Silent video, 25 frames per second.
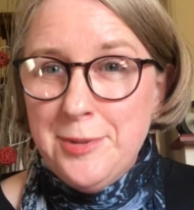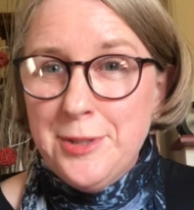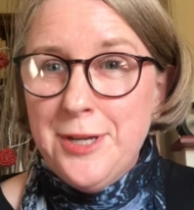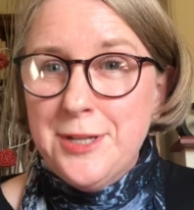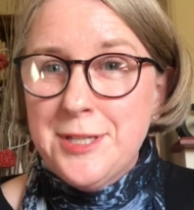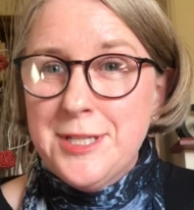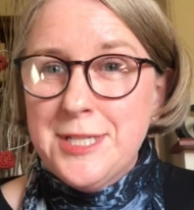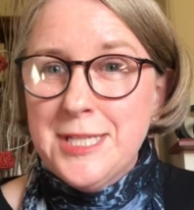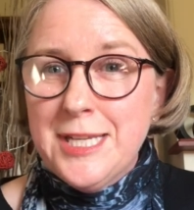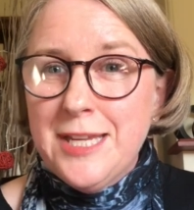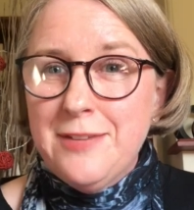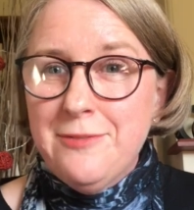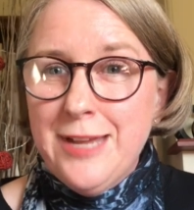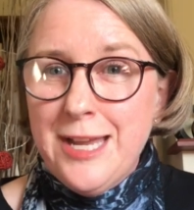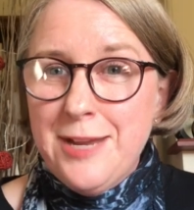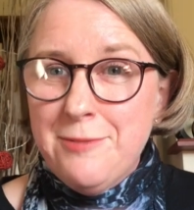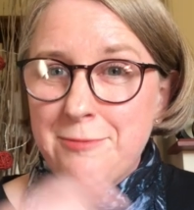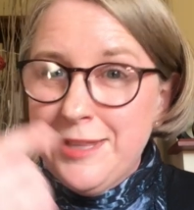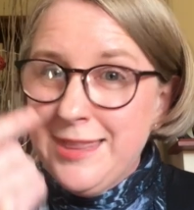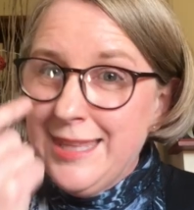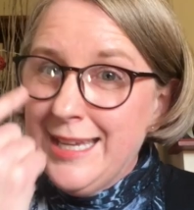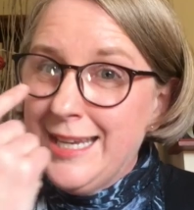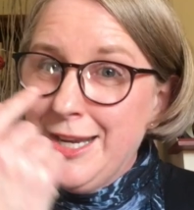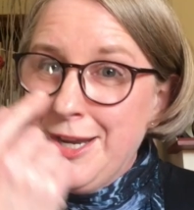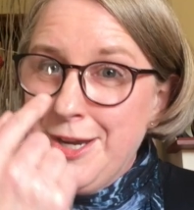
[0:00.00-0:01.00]
on TV
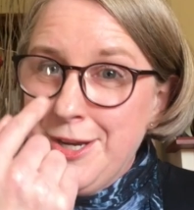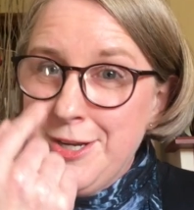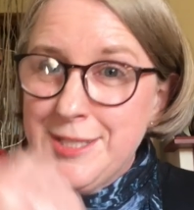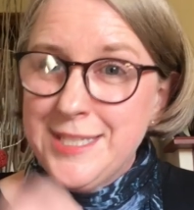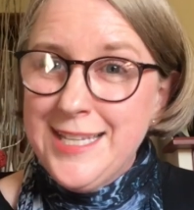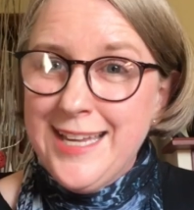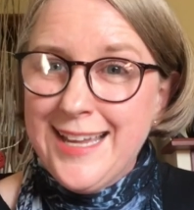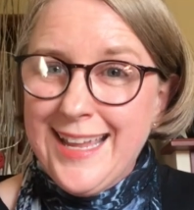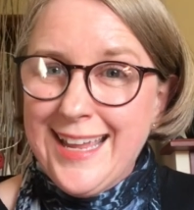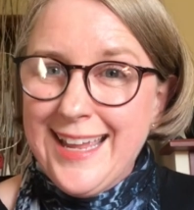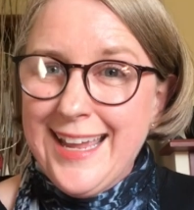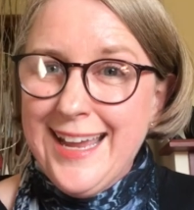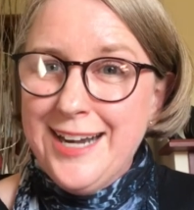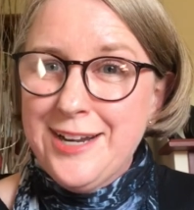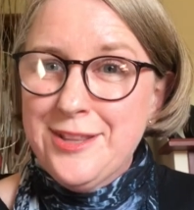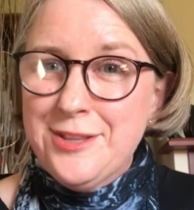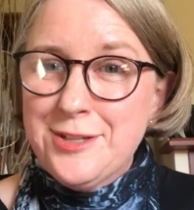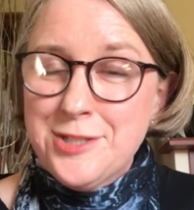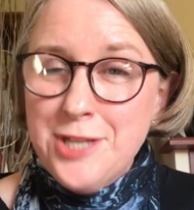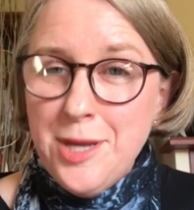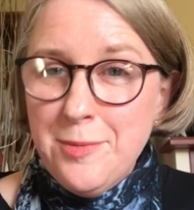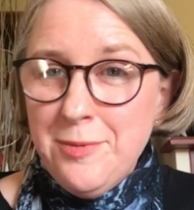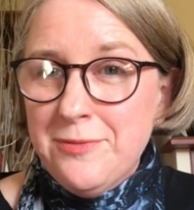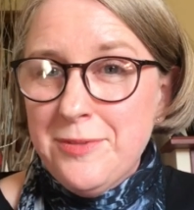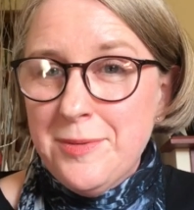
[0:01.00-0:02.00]
with their nose hanging out of the
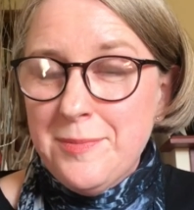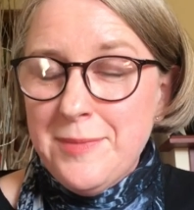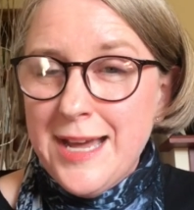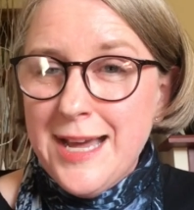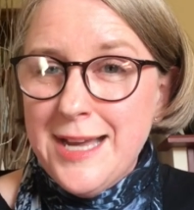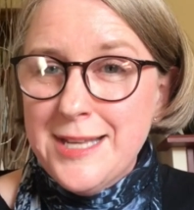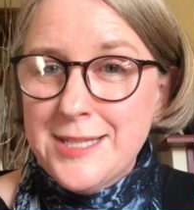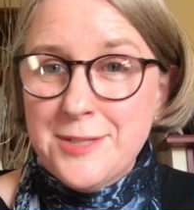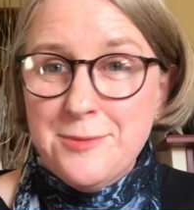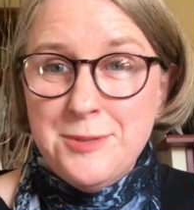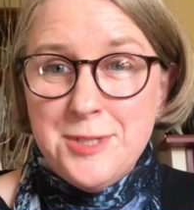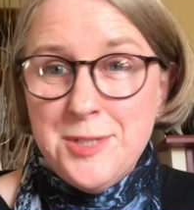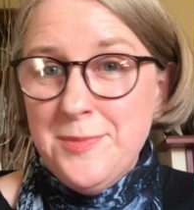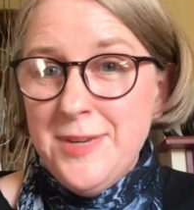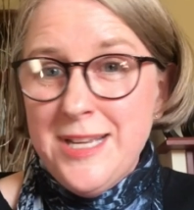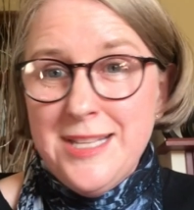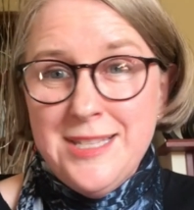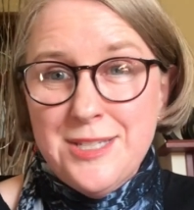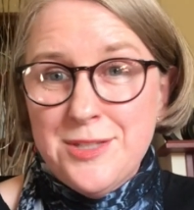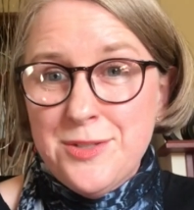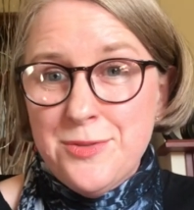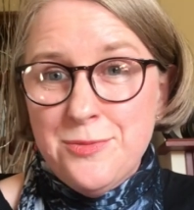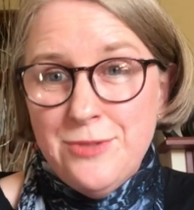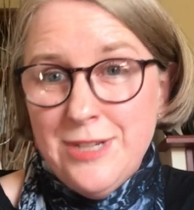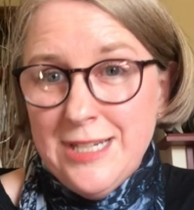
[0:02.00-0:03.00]
top of a mask, which means
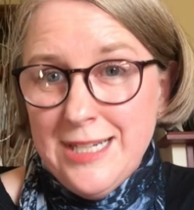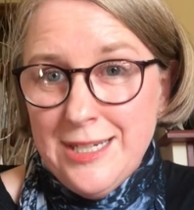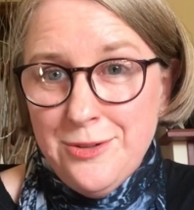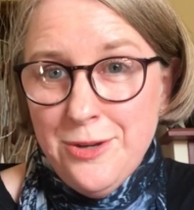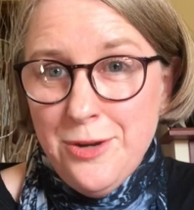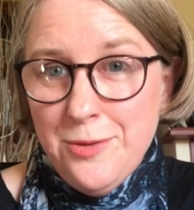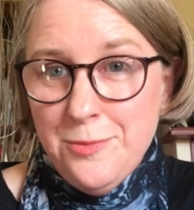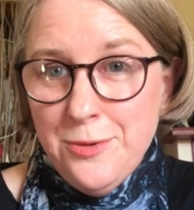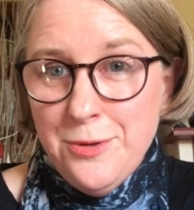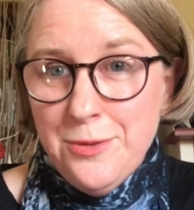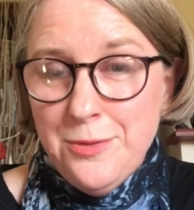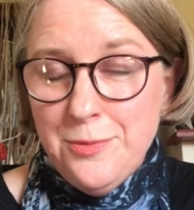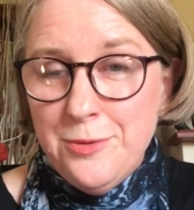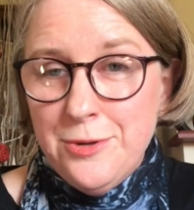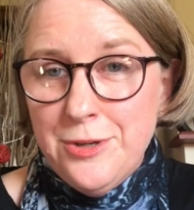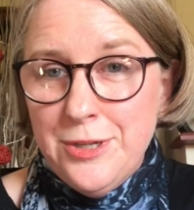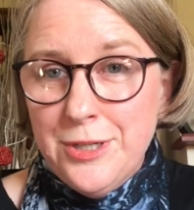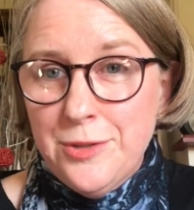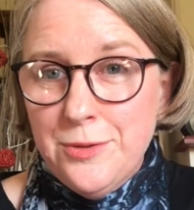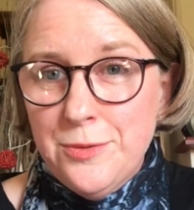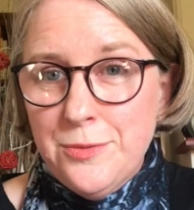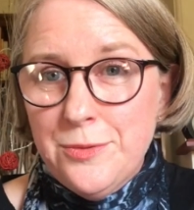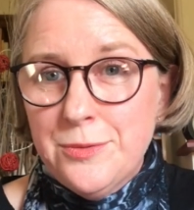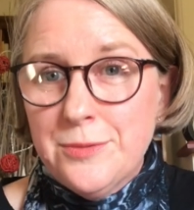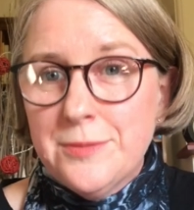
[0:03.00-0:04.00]
it's really not worth wearing
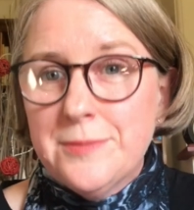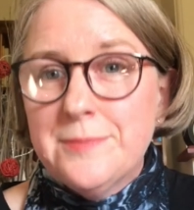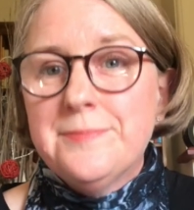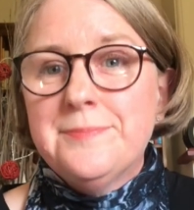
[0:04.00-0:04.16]
at all.